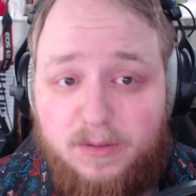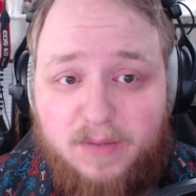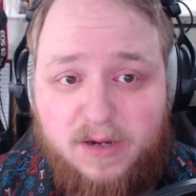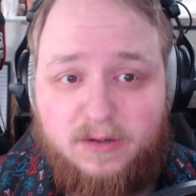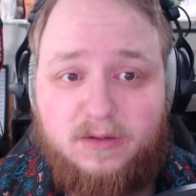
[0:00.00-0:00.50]

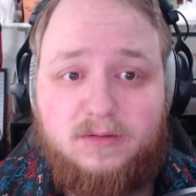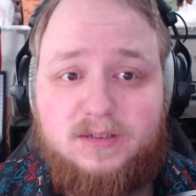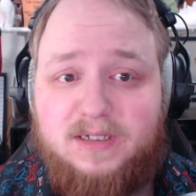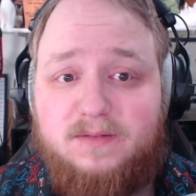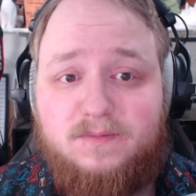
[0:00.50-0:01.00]
monitor
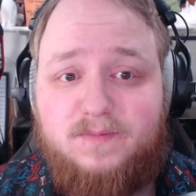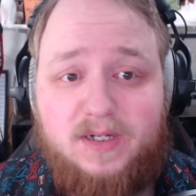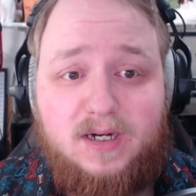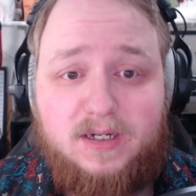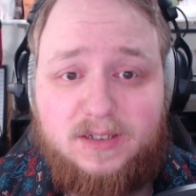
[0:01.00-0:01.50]
didn't
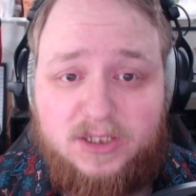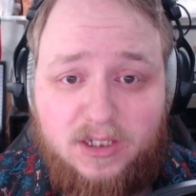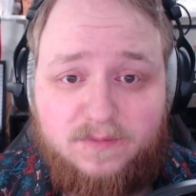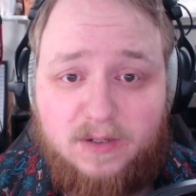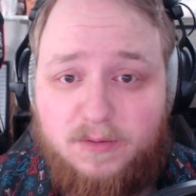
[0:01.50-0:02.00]
fit on the
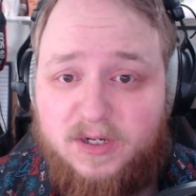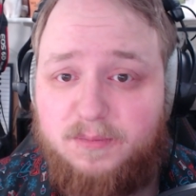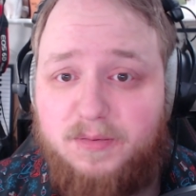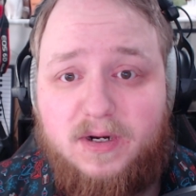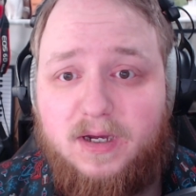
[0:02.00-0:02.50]
shelf I wanted to
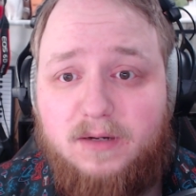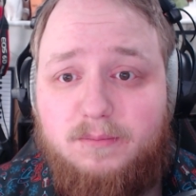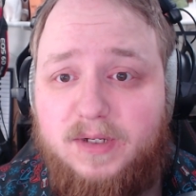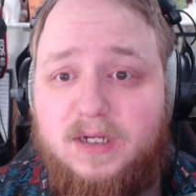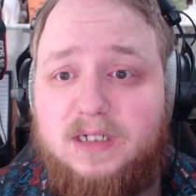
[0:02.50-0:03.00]
put it on
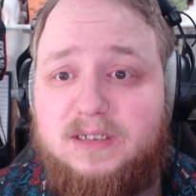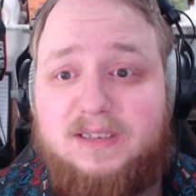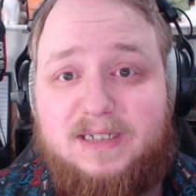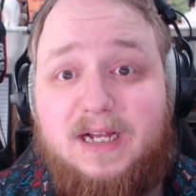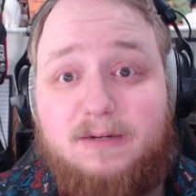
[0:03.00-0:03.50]
because the
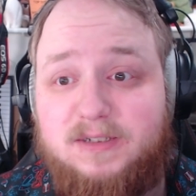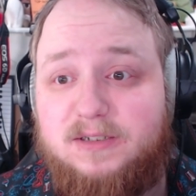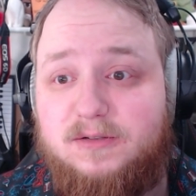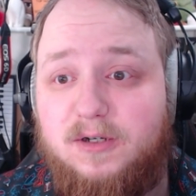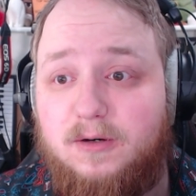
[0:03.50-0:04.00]
stand was
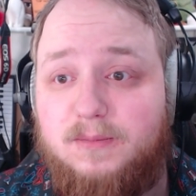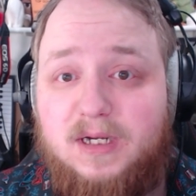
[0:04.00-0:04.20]
too tall.